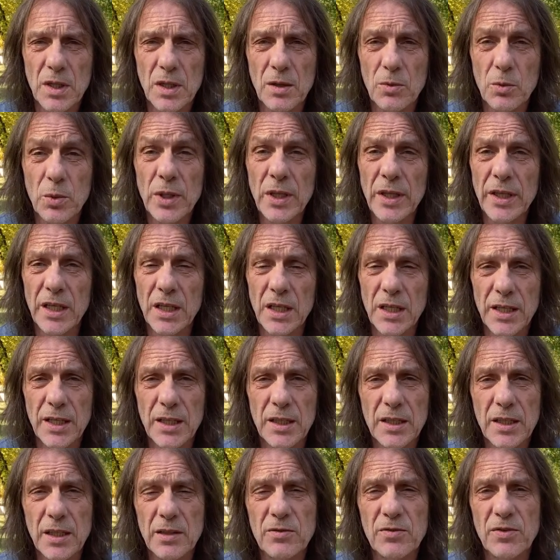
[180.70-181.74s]
willingly,
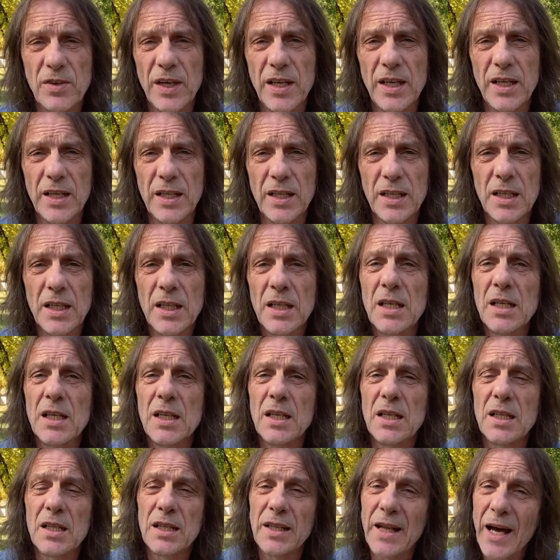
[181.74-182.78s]
not fighting.
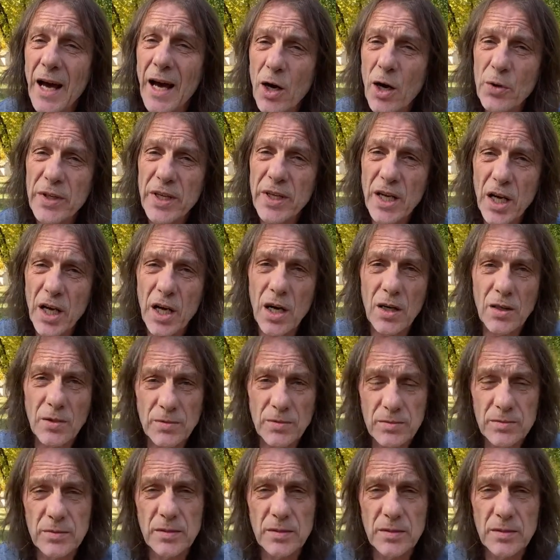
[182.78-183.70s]
Now they are.